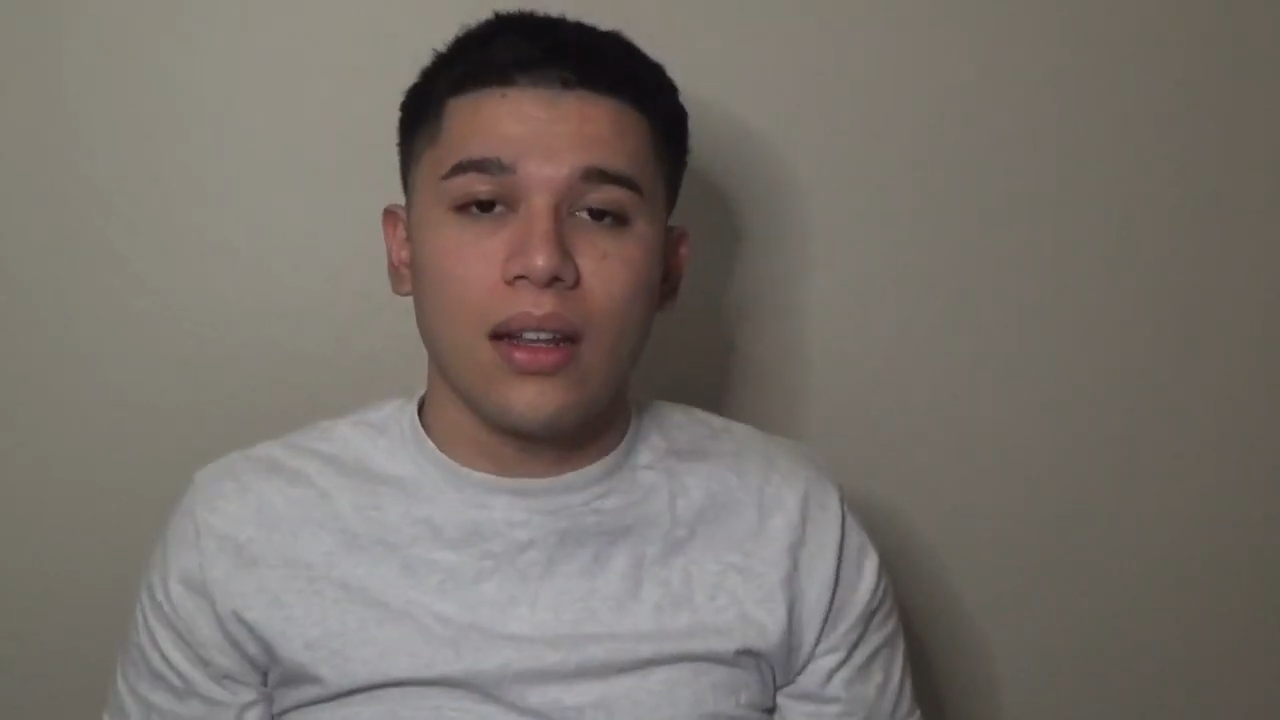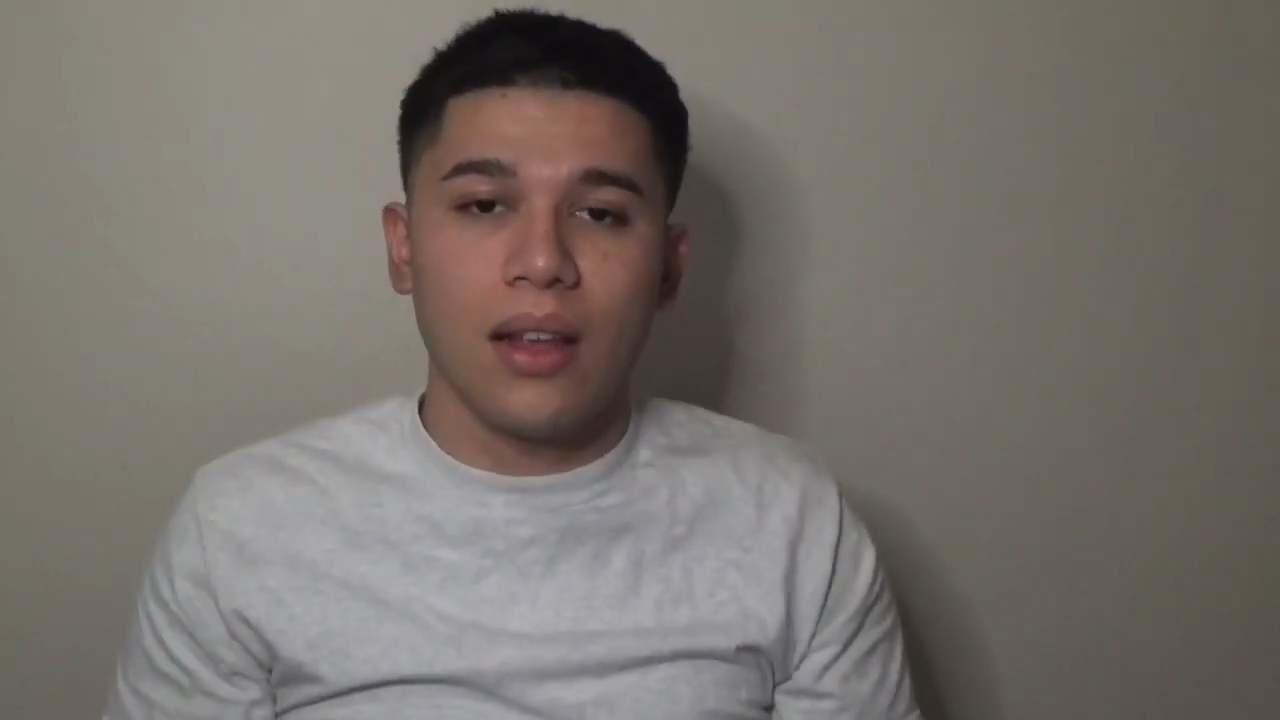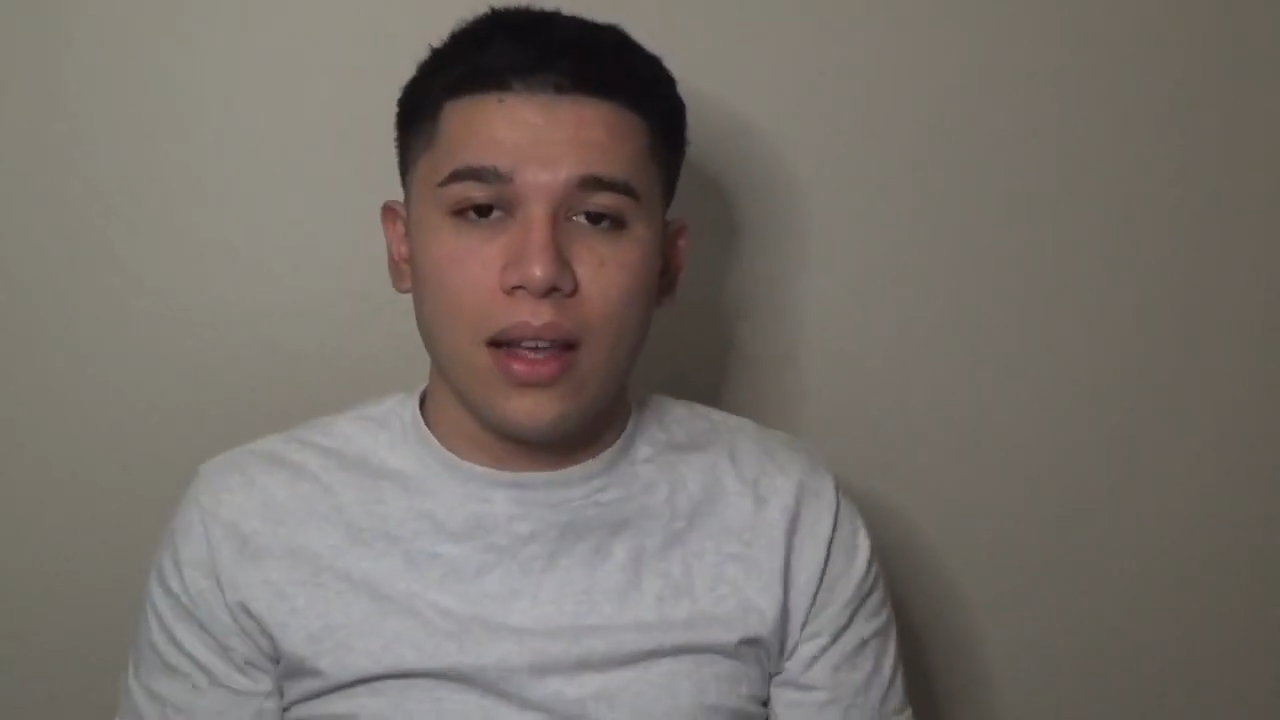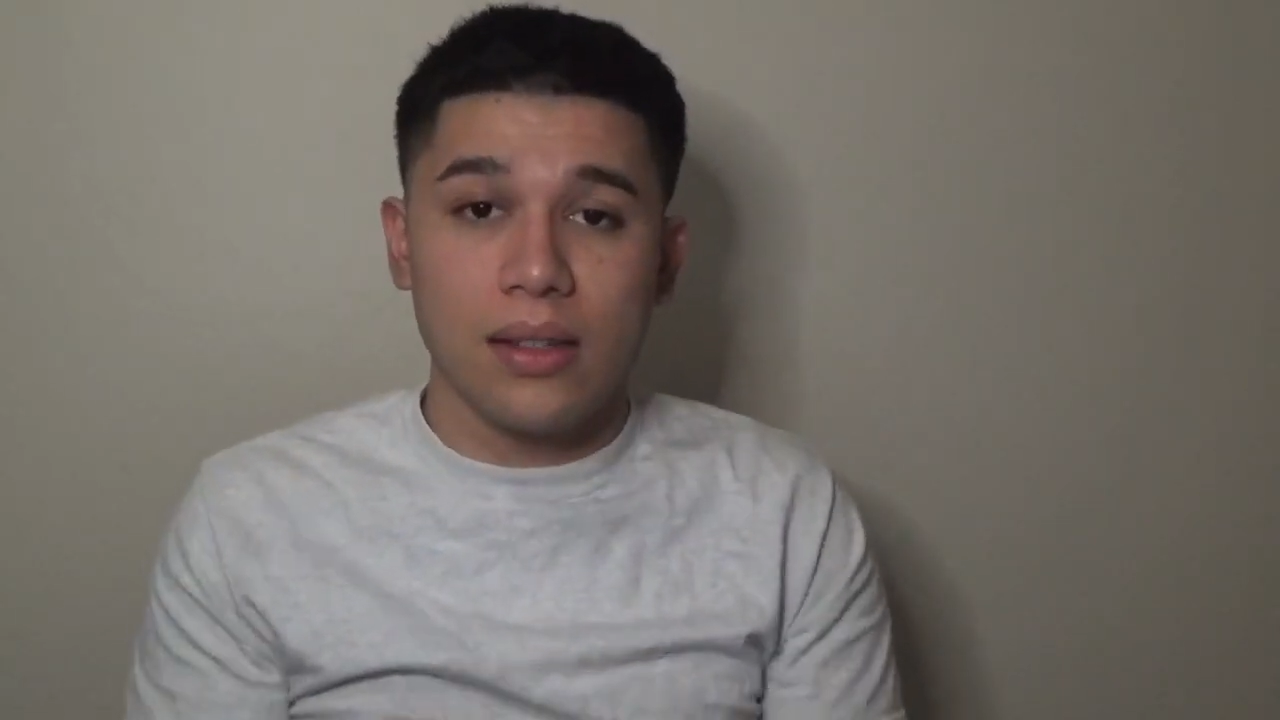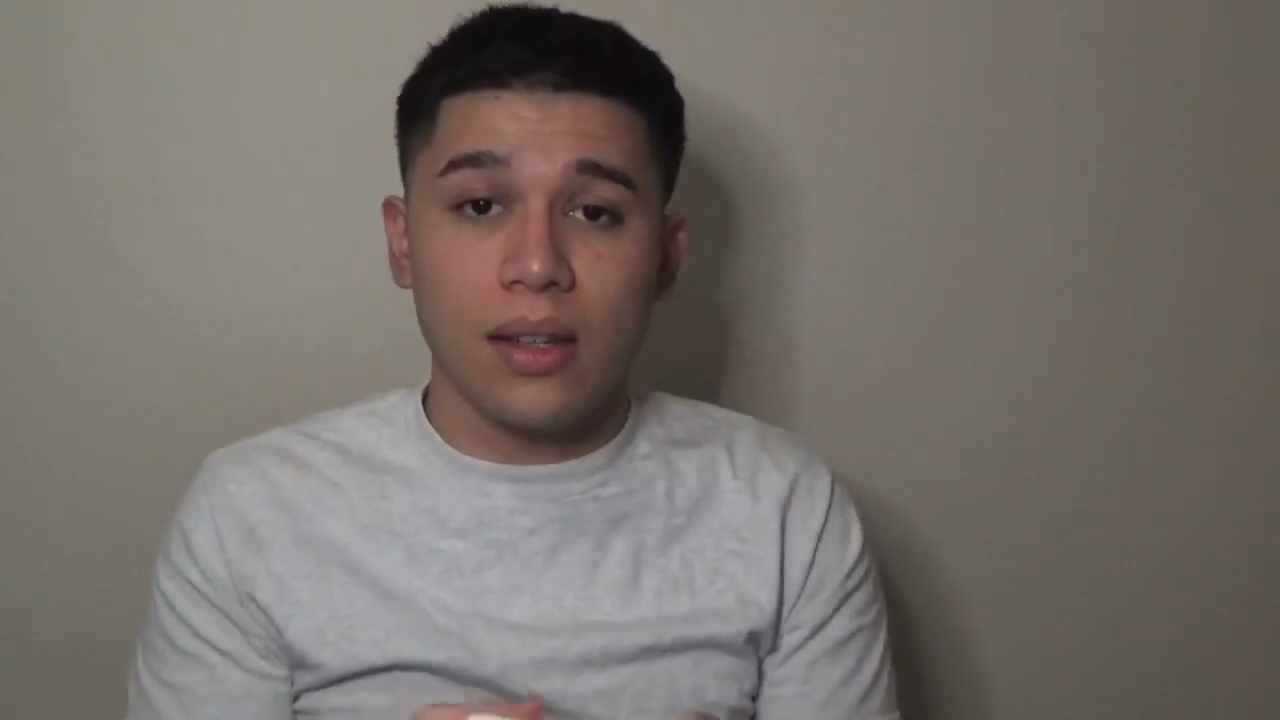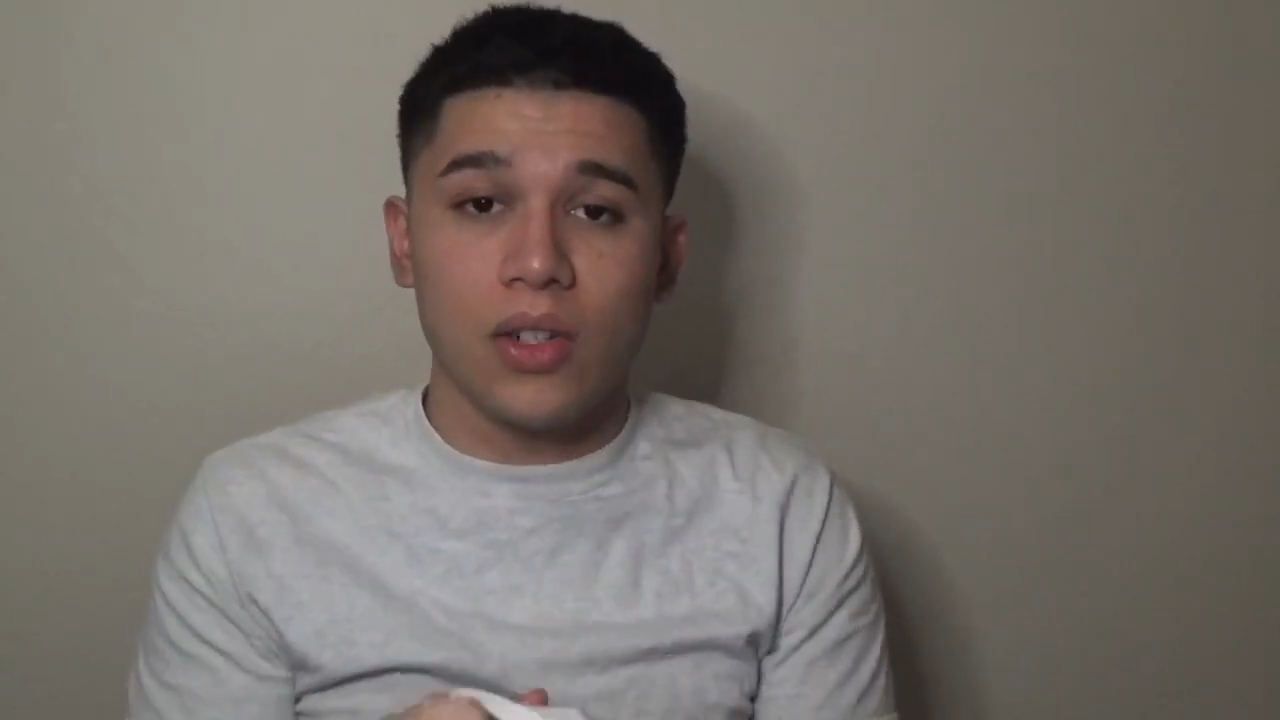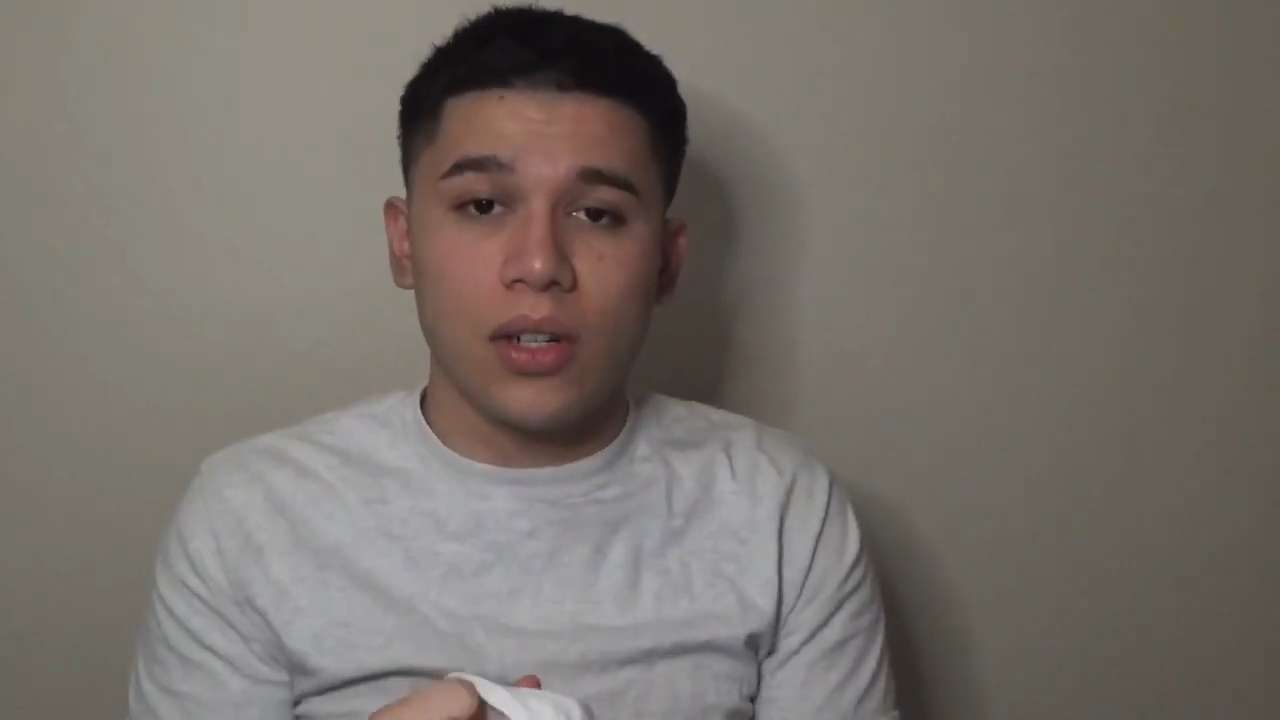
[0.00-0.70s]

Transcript: it's such an